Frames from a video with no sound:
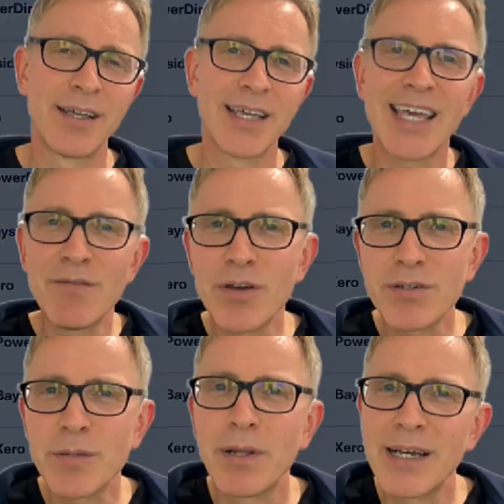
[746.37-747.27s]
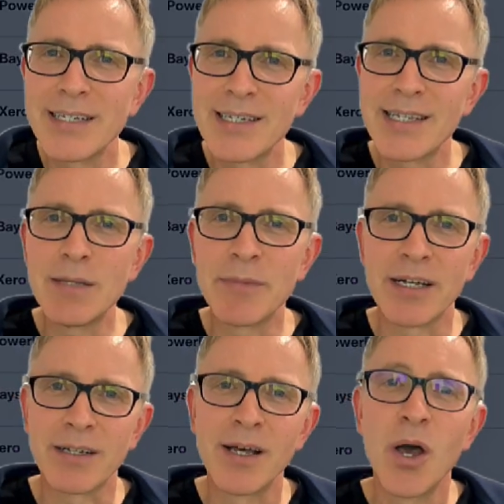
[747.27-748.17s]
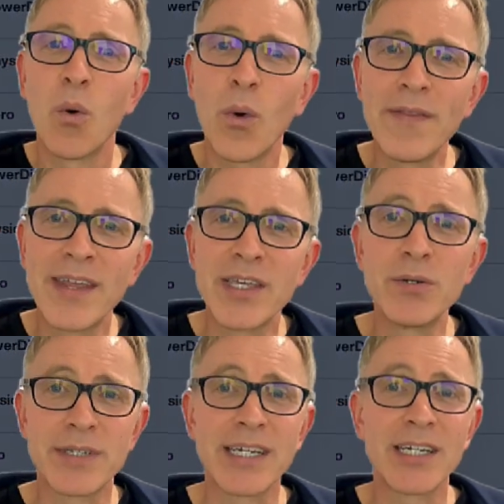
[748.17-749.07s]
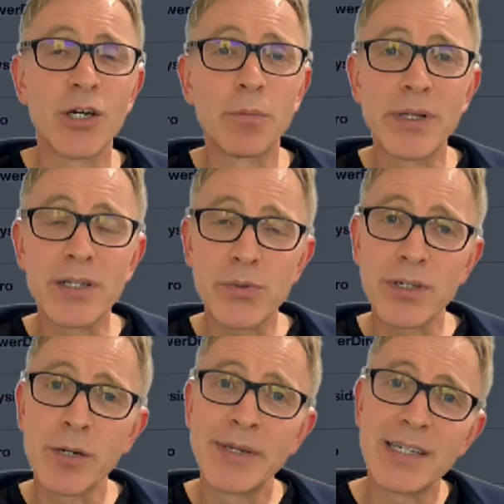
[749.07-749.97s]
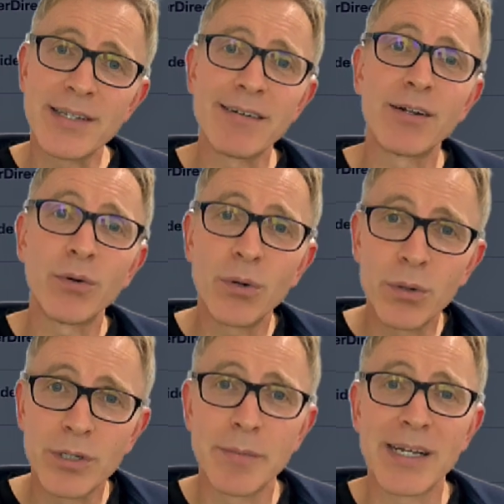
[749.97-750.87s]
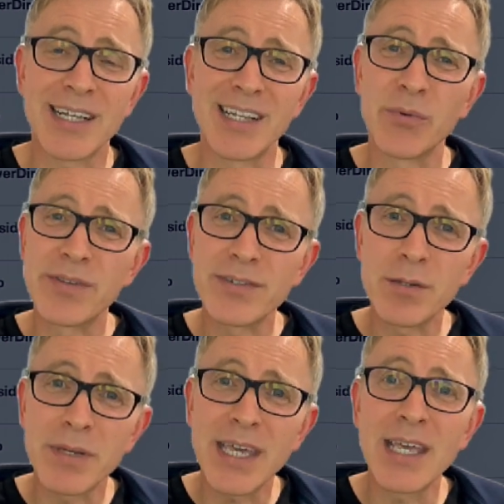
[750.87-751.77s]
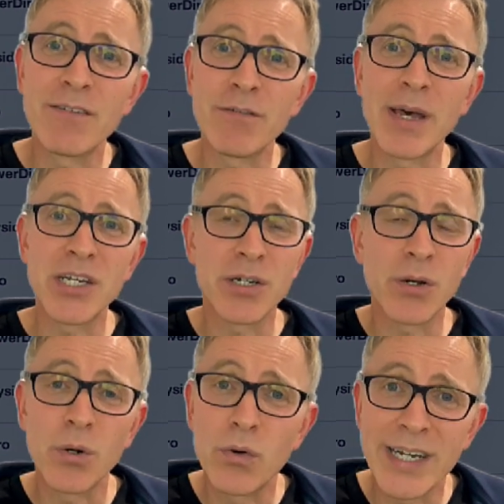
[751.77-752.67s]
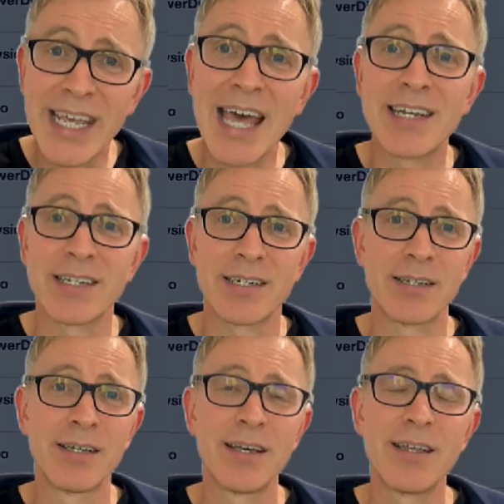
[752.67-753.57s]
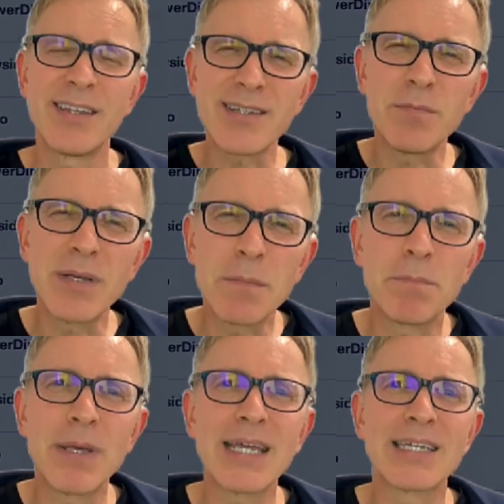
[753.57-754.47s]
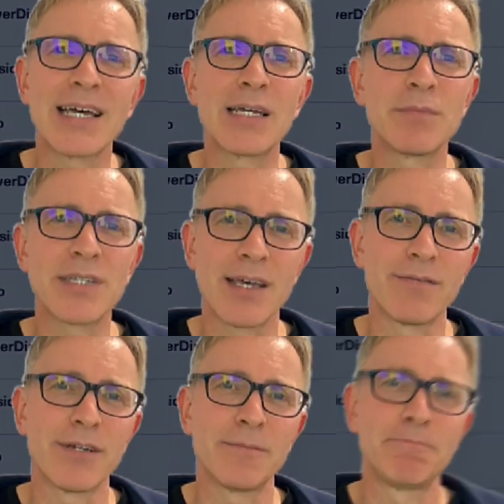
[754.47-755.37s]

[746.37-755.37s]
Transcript: Give your suppliers this email. When they use it, your bills will come into Xero automatically with some key information already entered. This can be a big time saver.